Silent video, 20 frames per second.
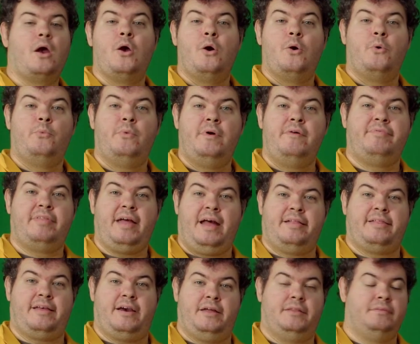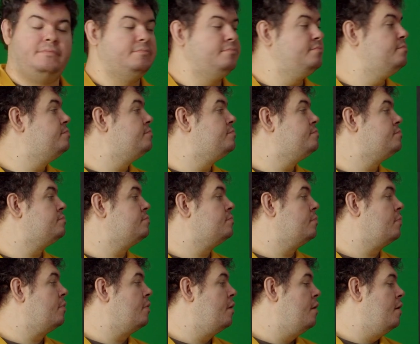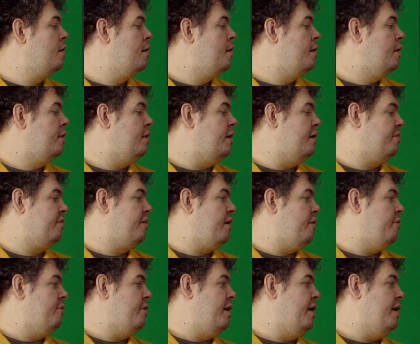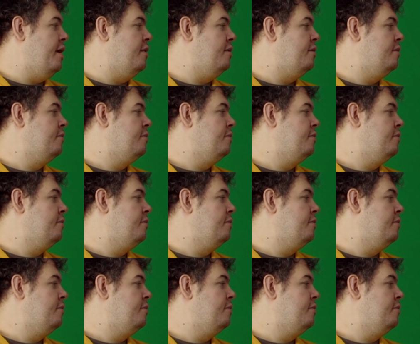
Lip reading: With that done, let's go in